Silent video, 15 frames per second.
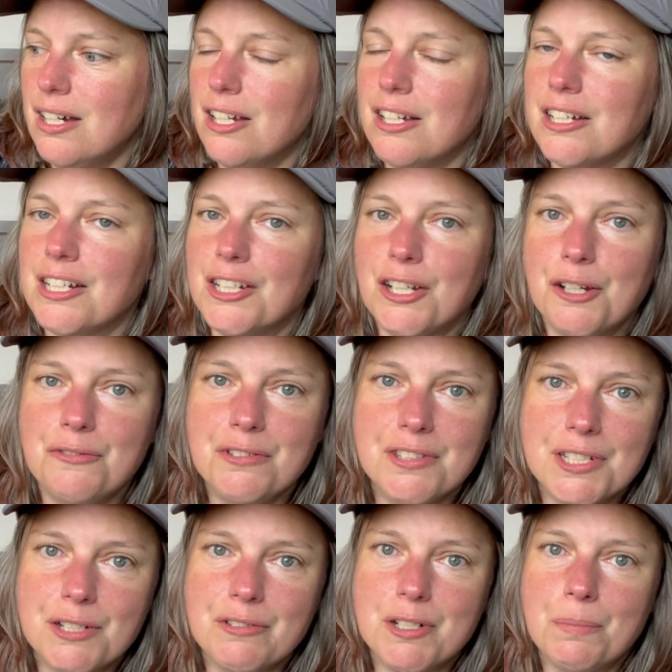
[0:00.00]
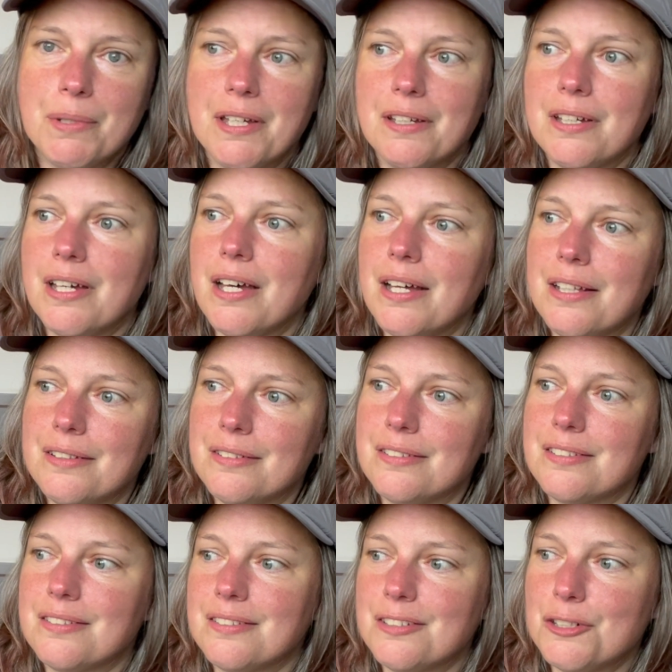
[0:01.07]
Gonna go for dinner in a bit and
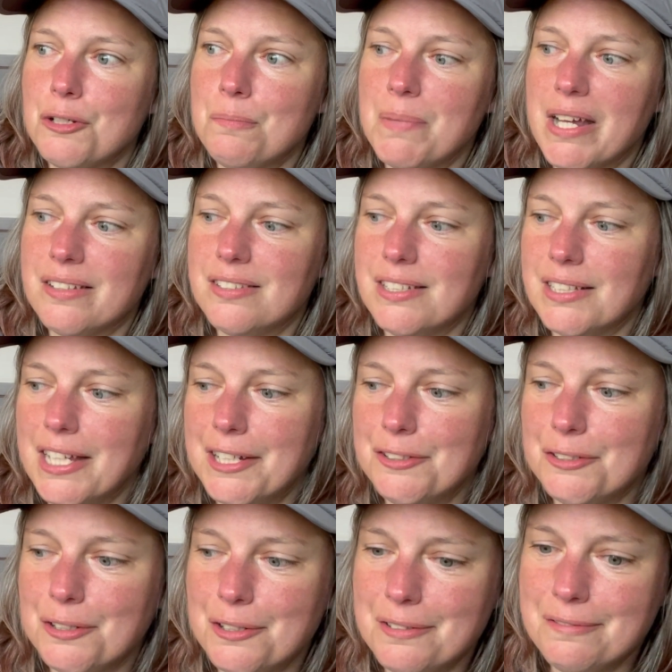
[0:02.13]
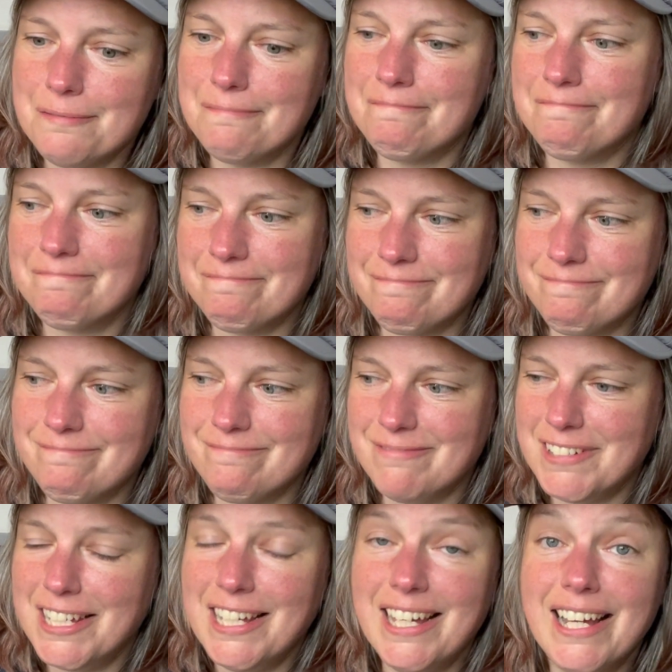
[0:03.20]
come back to you later.
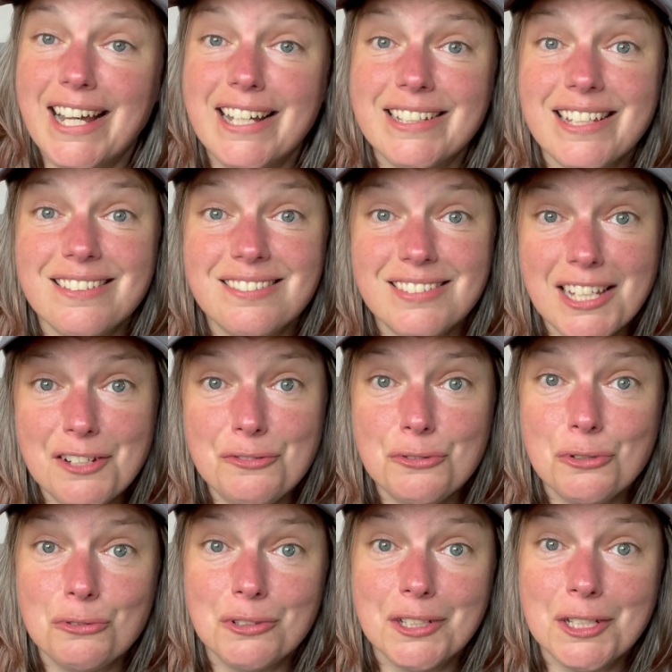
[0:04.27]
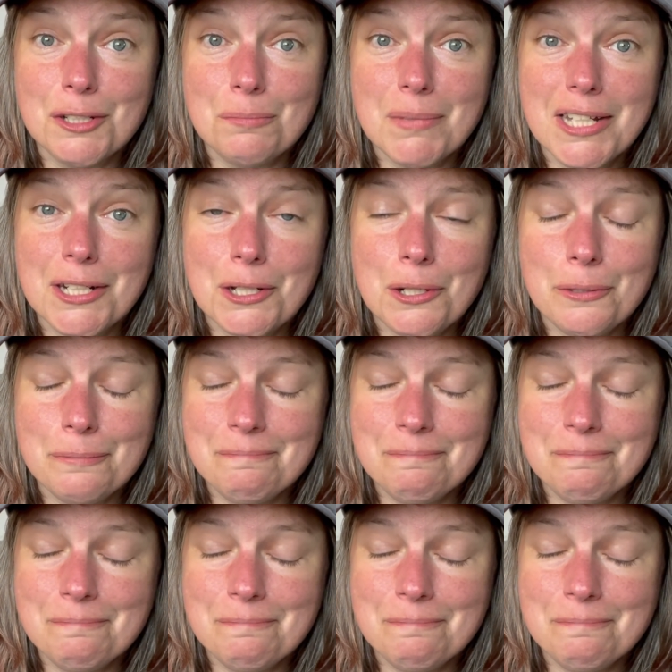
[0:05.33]
And that's day 4 on the Camino.